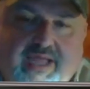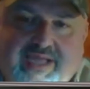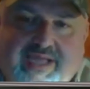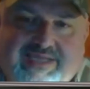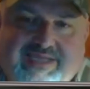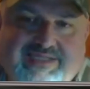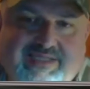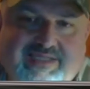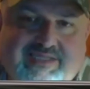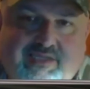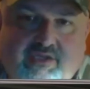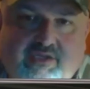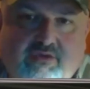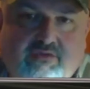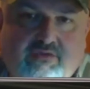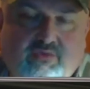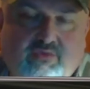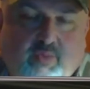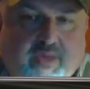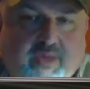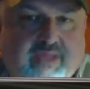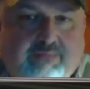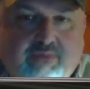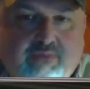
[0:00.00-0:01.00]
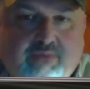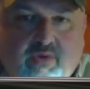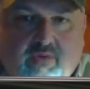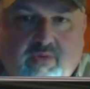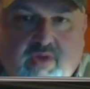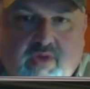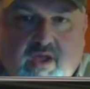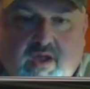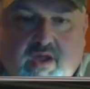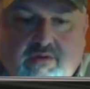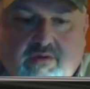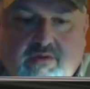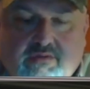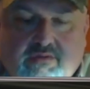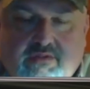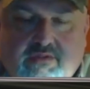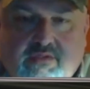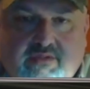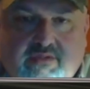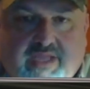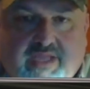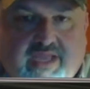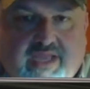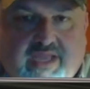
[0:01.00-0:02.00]
actually use wing bone calls.
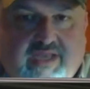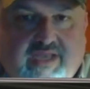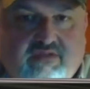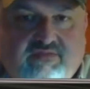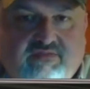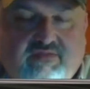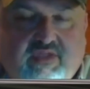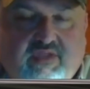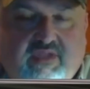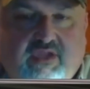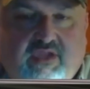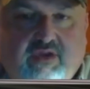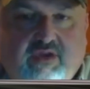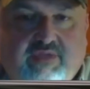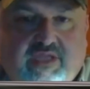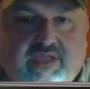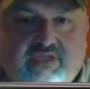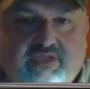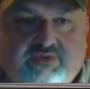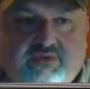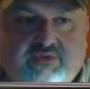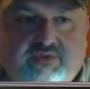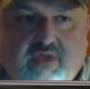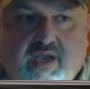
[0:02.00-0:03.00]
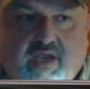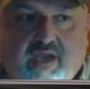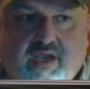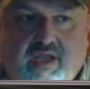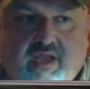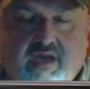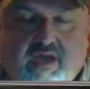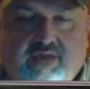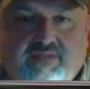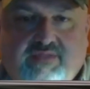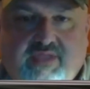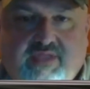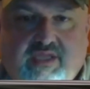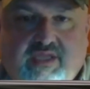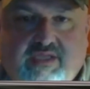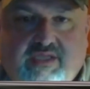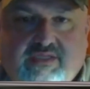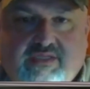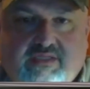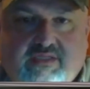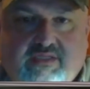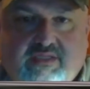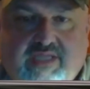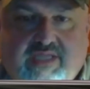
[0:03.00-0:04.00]
That is, that's a lot of
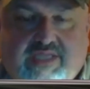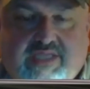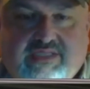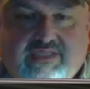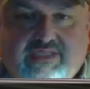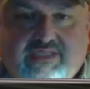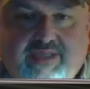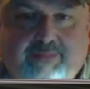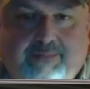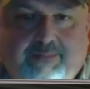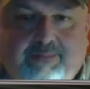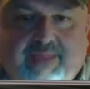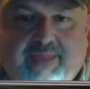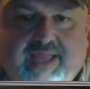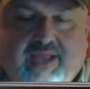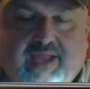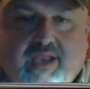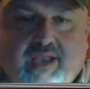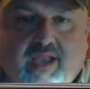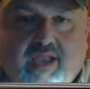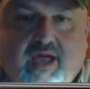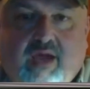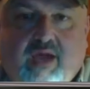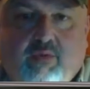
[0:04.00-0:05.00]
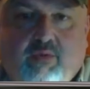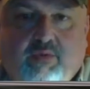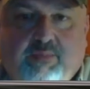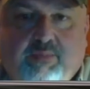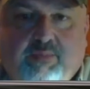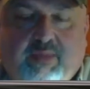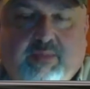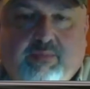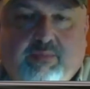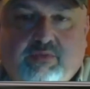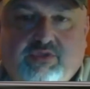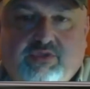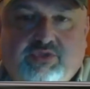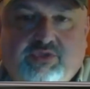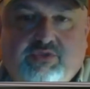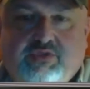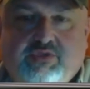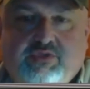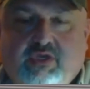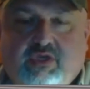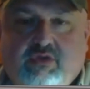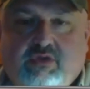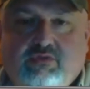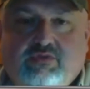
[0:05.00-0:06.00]
things that's come back a lot where people's
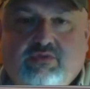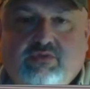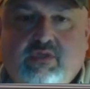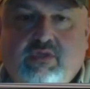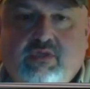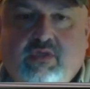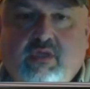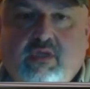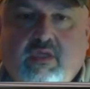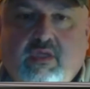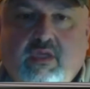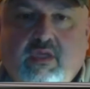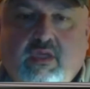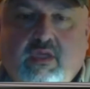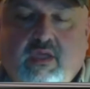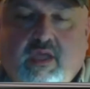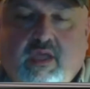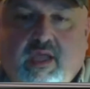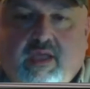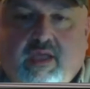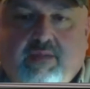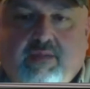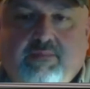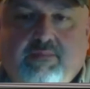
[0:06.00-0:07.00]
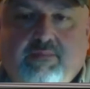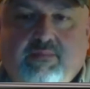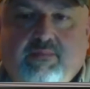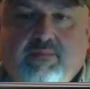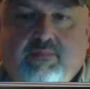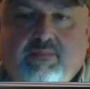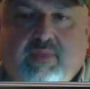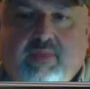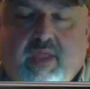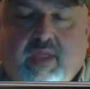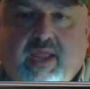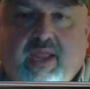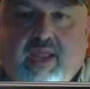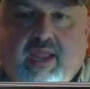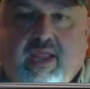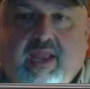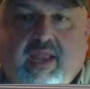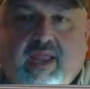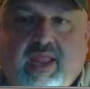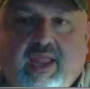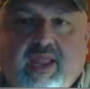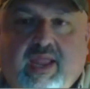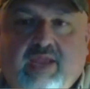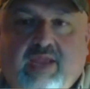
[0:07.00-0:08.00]
using those. Mm-hmm.
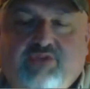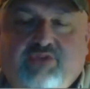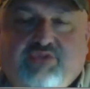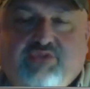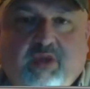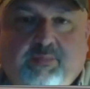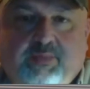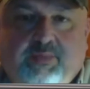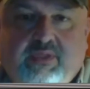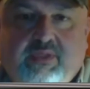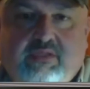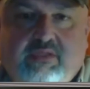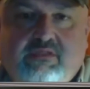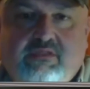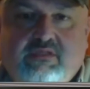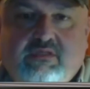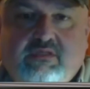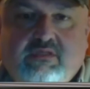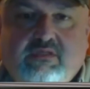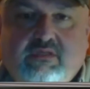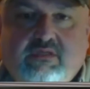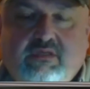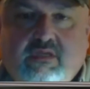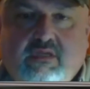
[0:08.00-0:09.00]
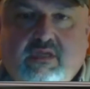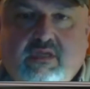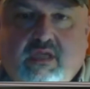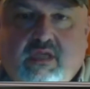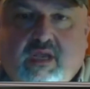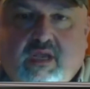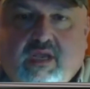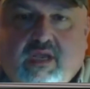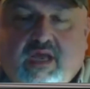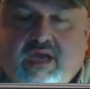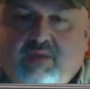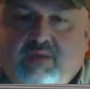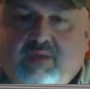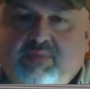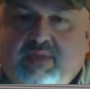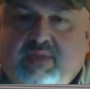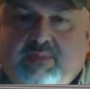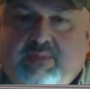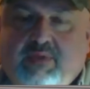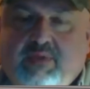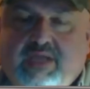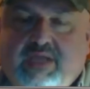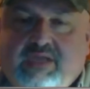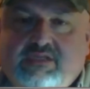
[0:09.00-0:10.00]
And trumpets. A lot of
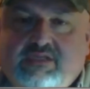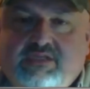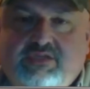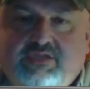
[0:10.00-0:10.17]
people actually